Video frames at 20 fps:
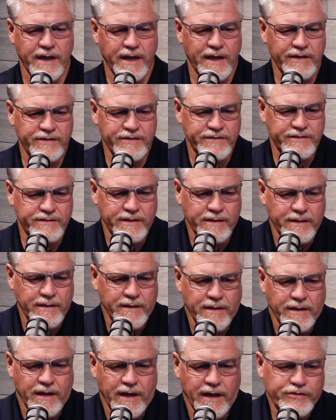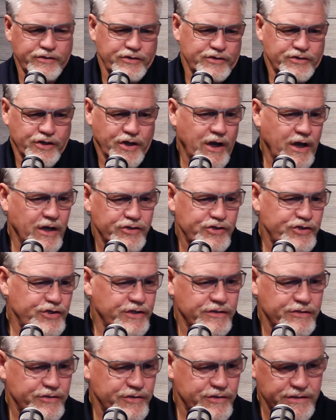I just
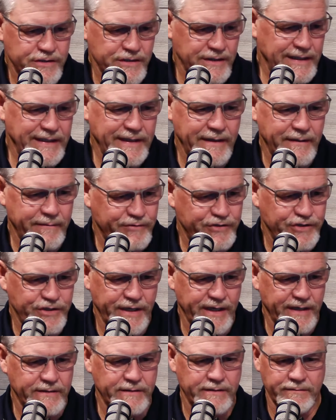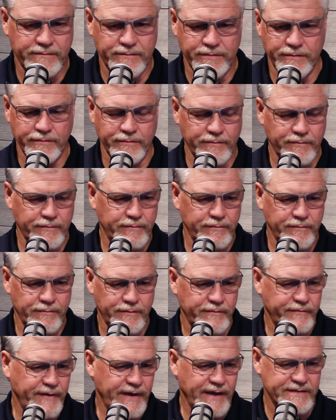conscientiously object to
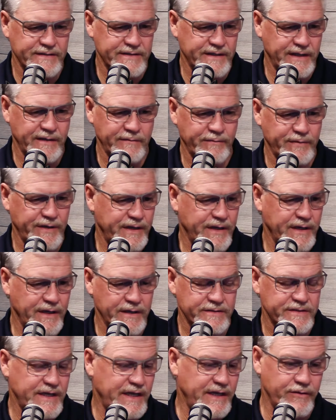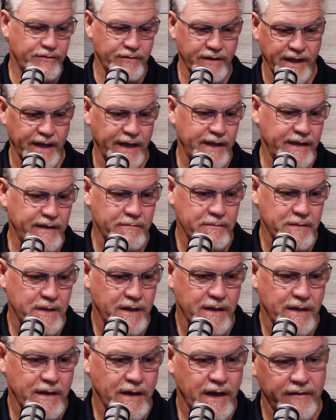the vaccine because either A,
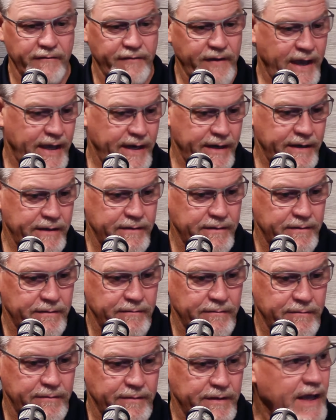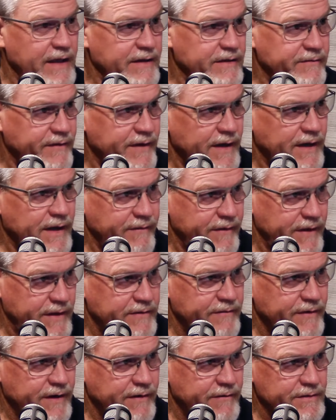I've had it, I've had
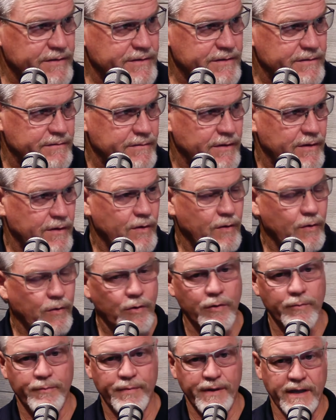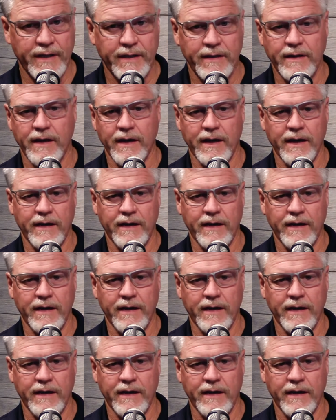the virus, or B,